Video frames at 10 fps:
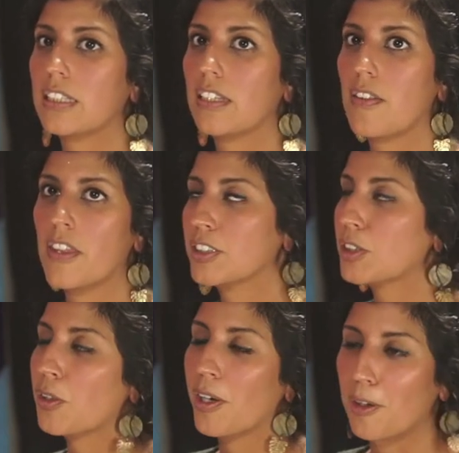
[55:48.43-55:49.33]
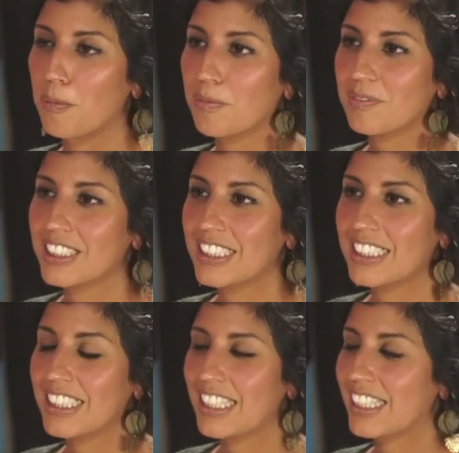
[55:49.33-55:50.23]
There's no help.
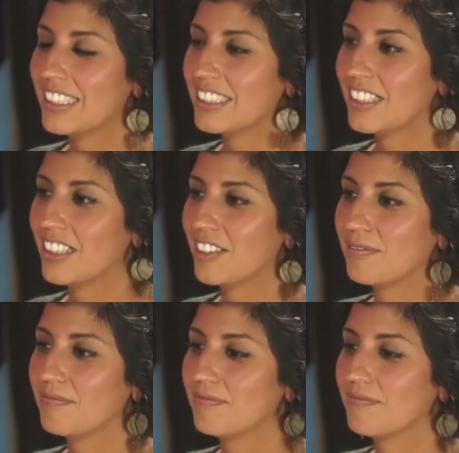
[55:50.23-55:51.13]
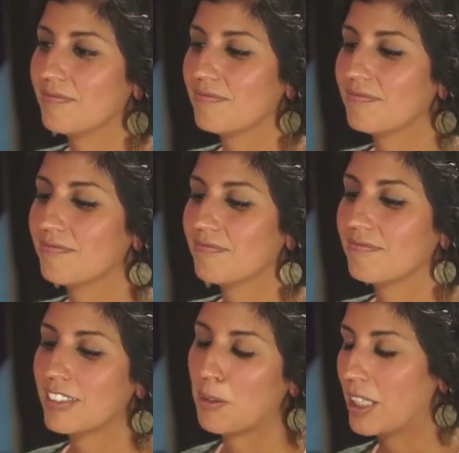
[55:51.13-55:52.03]
And I
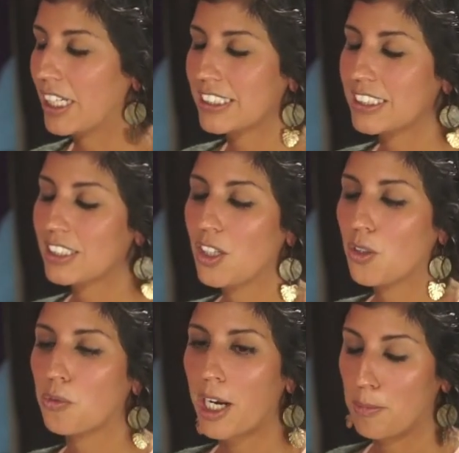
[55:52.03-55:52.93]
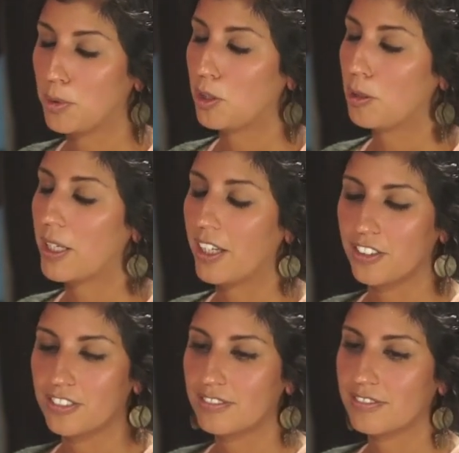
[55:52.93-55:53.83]
mean, I could ramble about
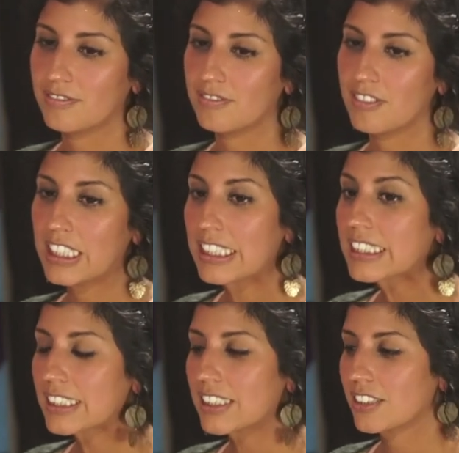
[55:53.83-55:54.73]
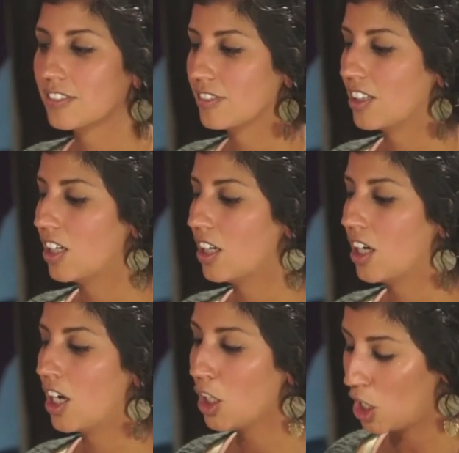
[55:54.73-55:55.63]
this
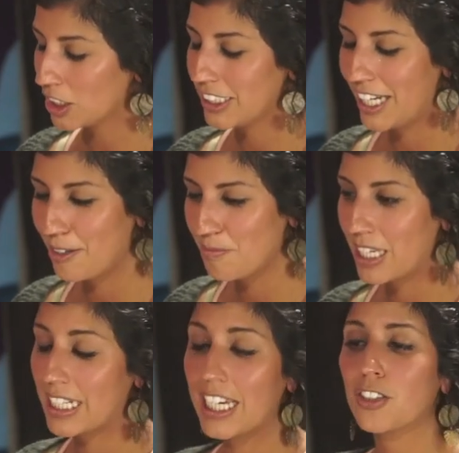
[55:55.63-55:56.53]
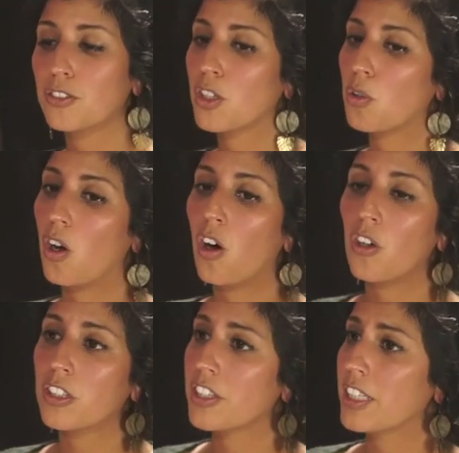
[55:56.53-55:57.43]
a long time, and I don't know all
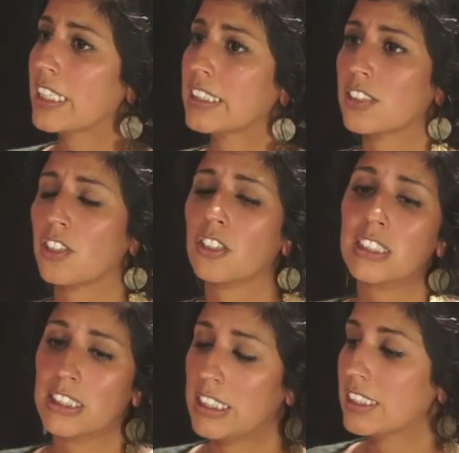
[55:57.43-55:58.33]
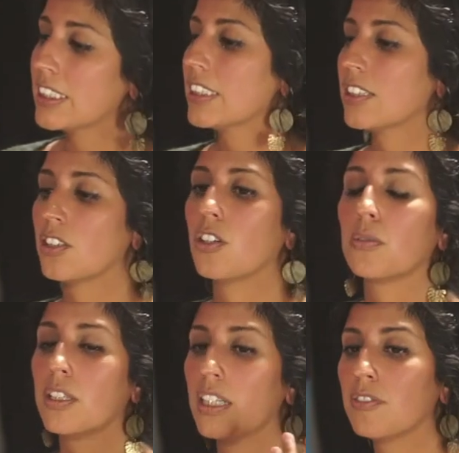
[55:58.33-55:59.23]
the things and all the statistics and all the
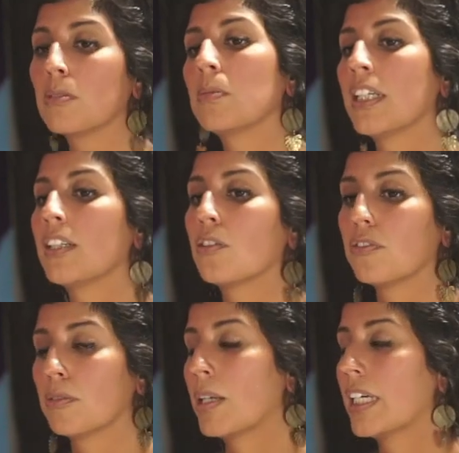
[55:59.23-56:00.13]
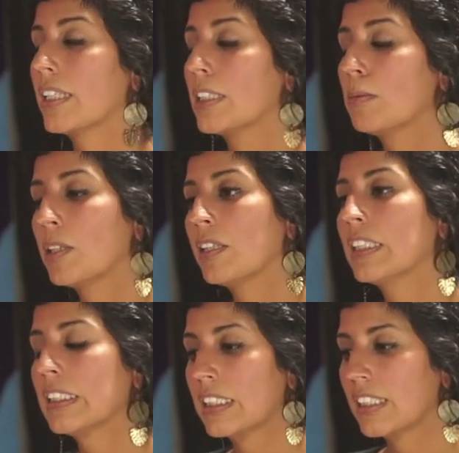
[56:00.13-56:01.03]
whatever, but I know from my
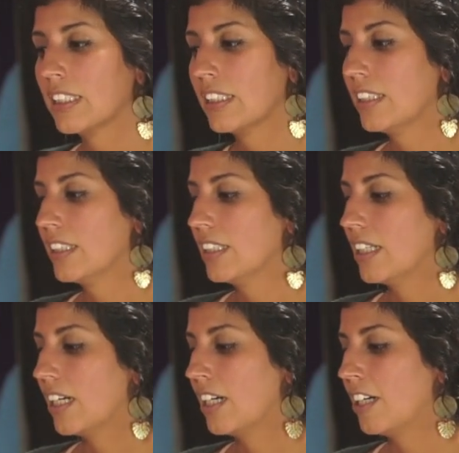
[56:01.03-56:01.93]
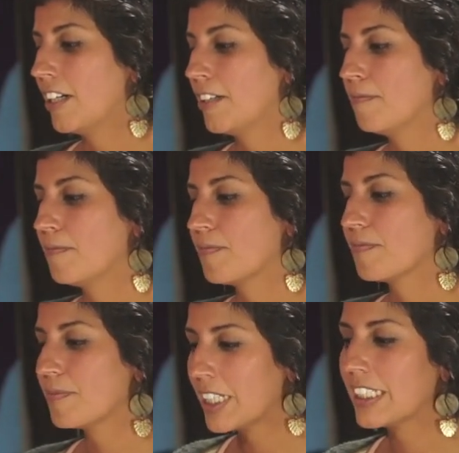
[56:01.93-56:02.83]
experience
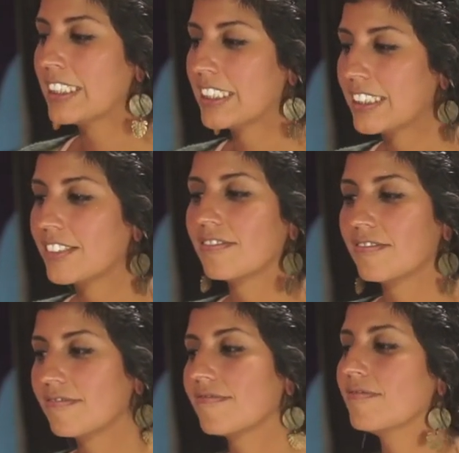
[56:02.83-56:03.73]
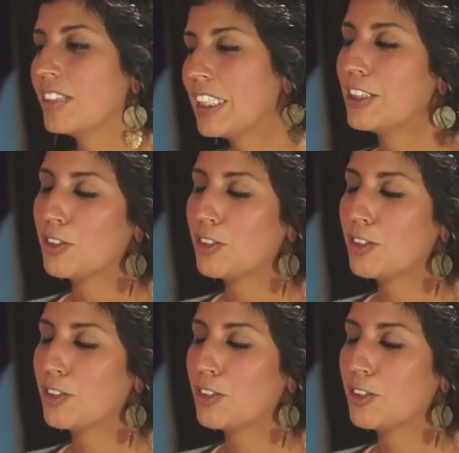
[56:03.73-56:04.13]
that we need to do